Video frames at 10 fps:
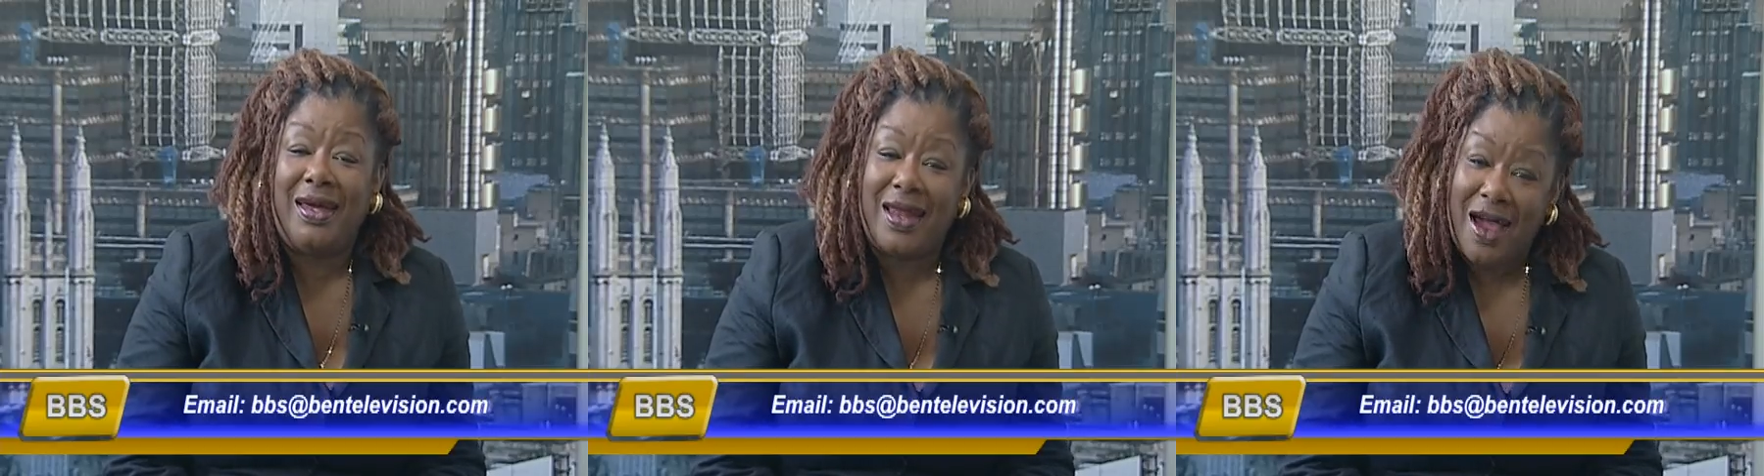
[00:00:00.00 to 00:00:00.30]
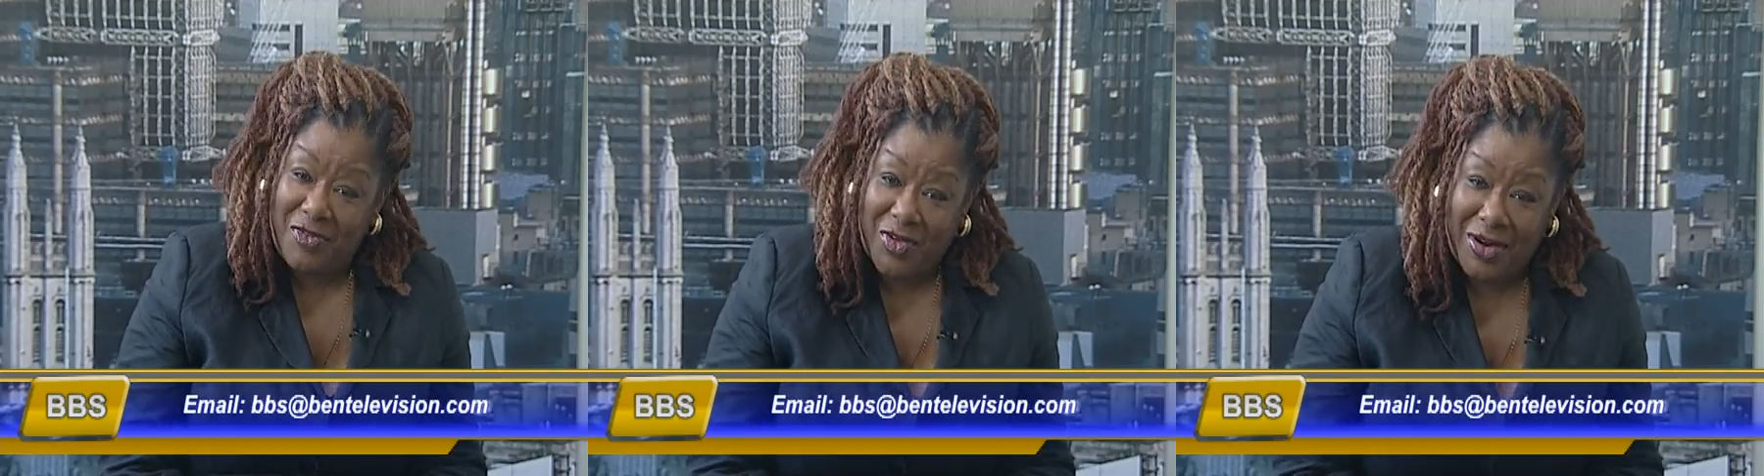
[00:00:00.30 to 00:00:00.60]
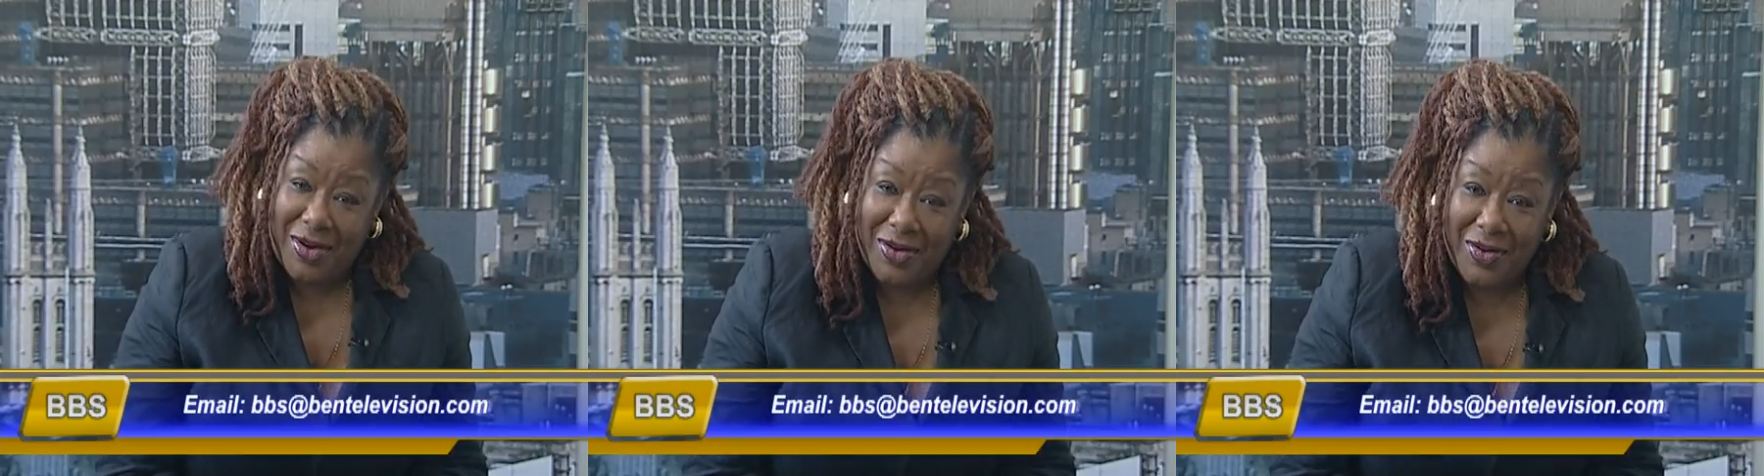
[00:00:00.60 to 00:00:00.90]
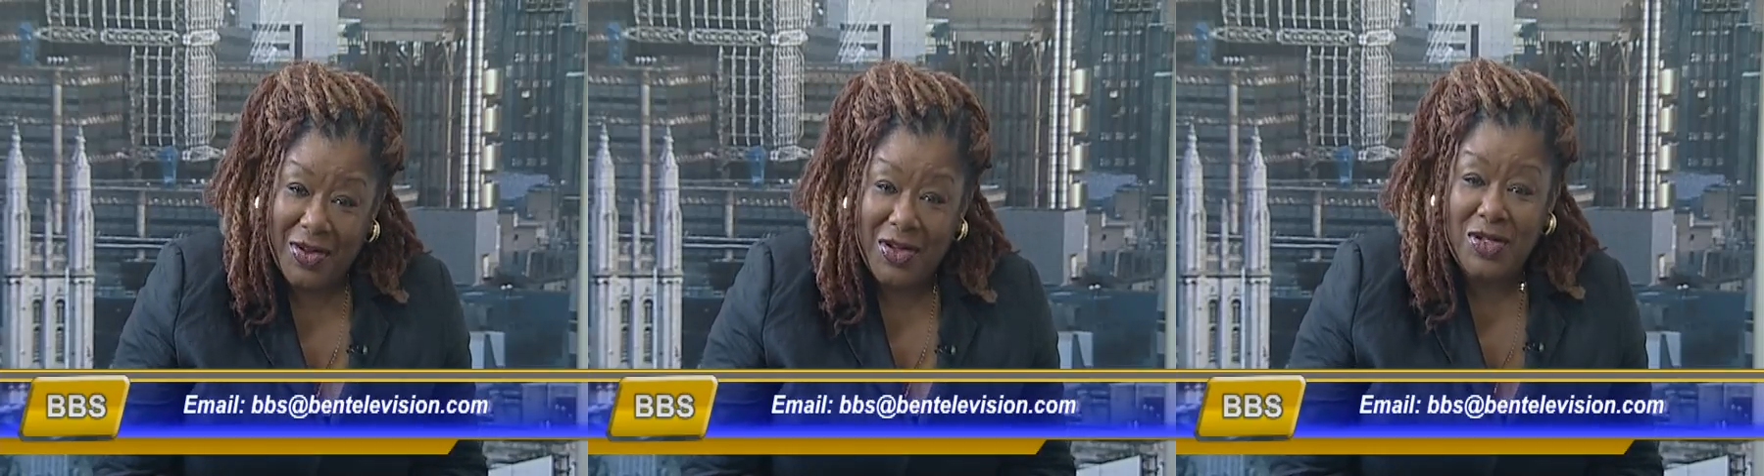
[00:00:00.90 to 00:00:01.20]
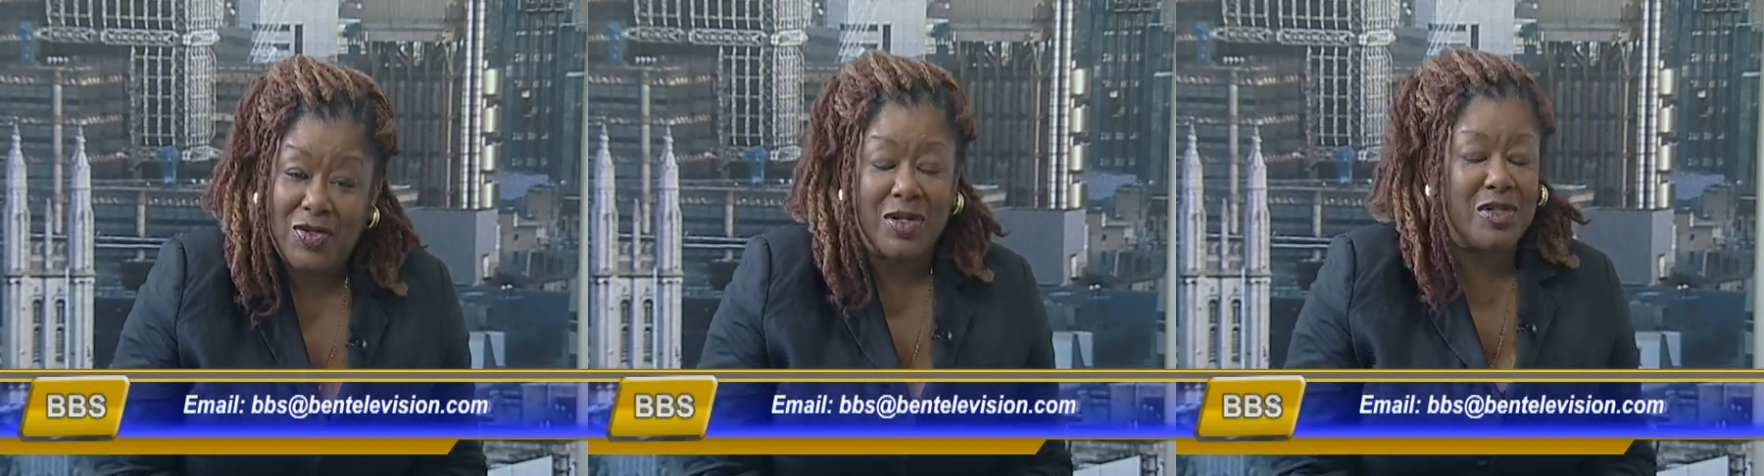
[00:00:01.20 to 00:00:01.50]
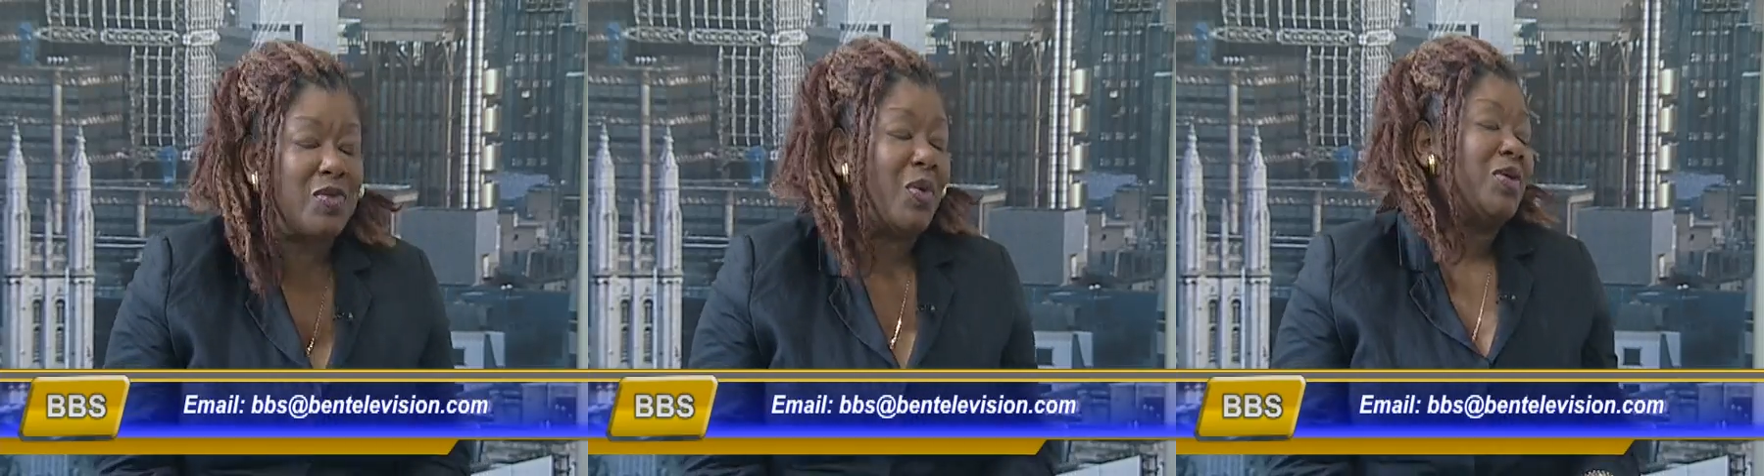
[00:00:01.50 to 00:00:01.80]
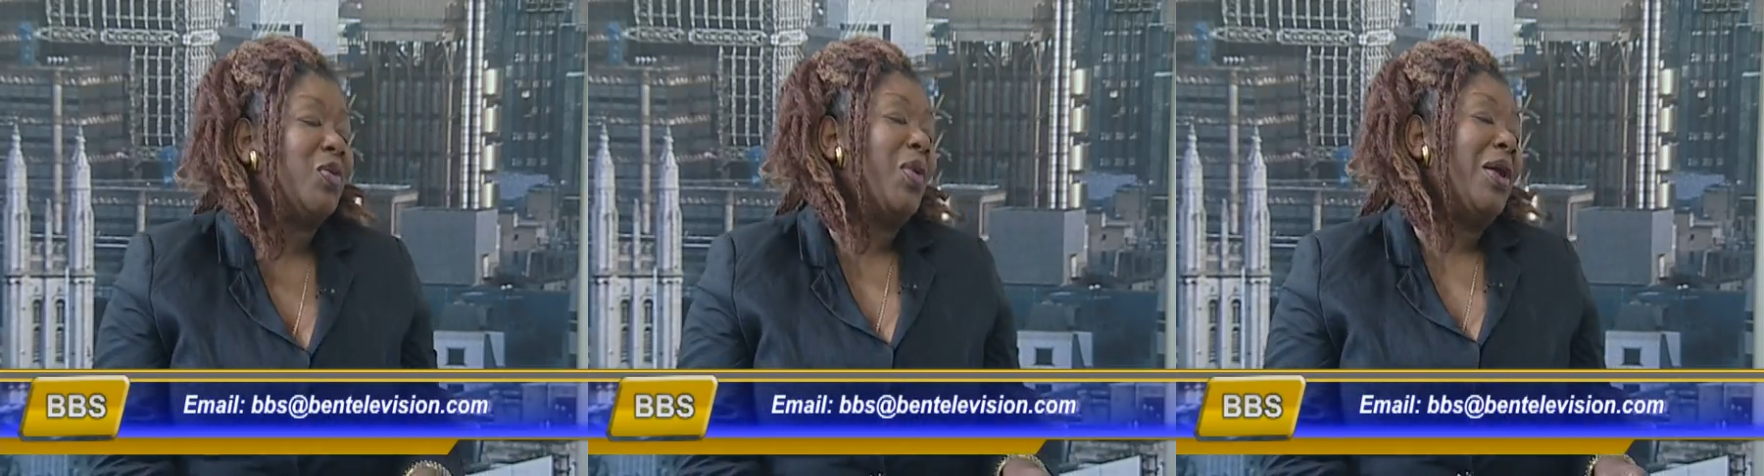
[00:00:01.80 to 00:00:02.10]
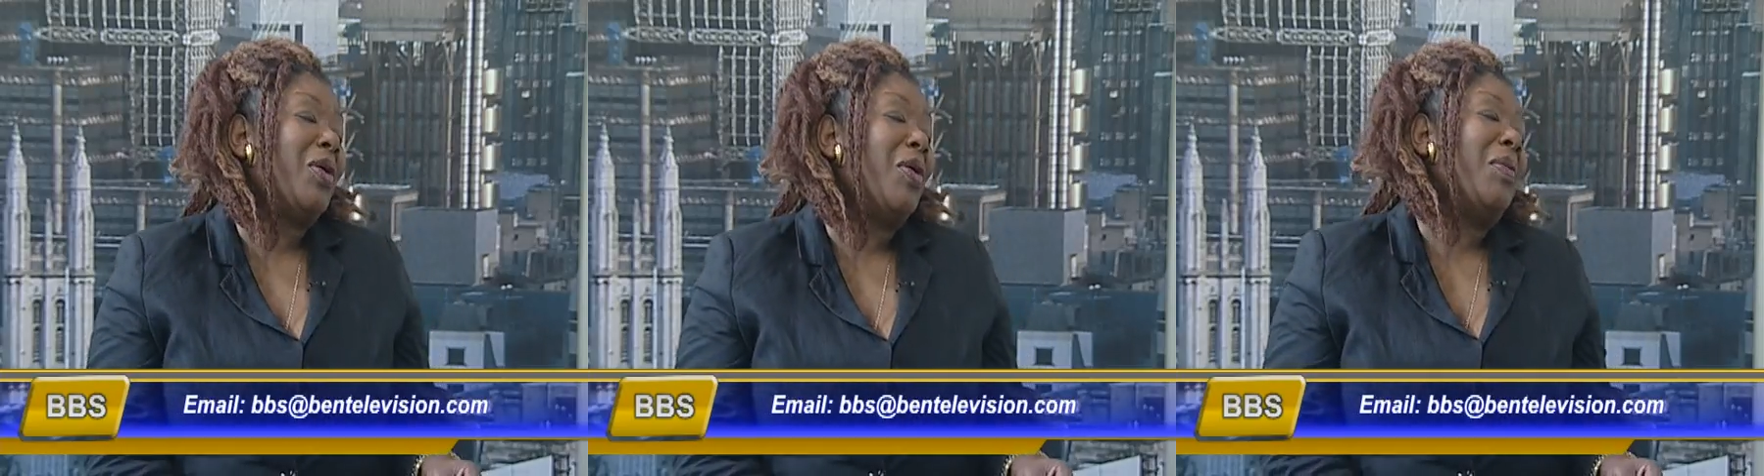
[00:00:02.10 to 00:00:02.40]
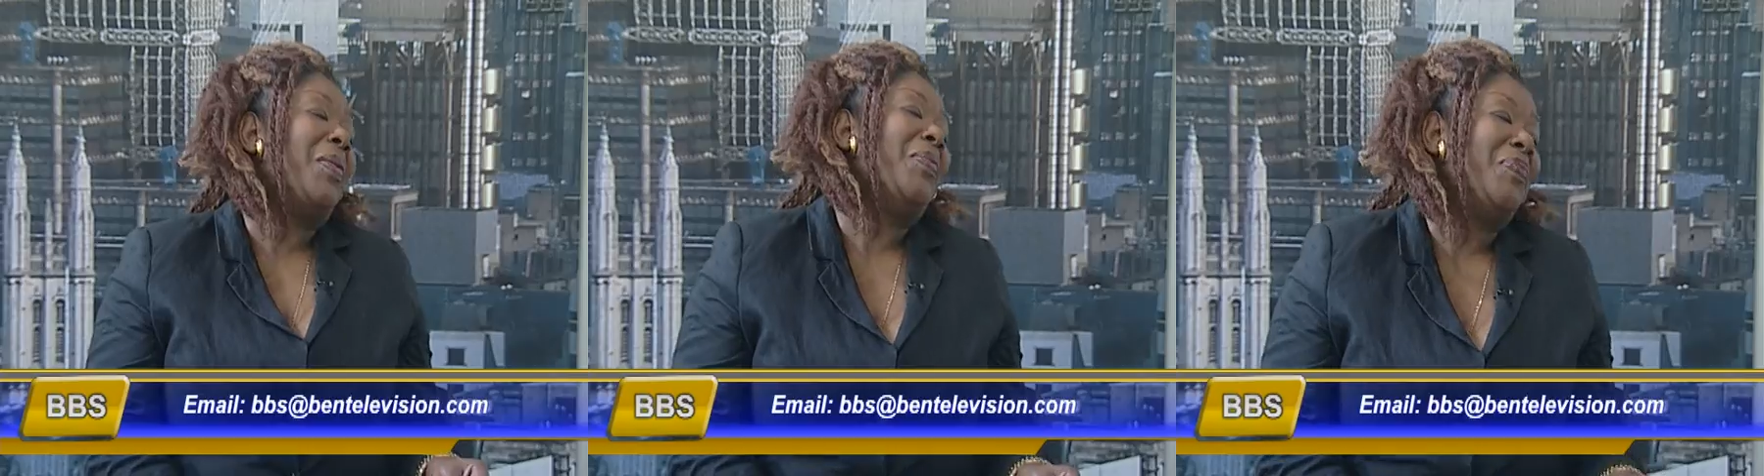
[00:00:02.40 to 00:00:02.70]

in Africa. So I just want to welcome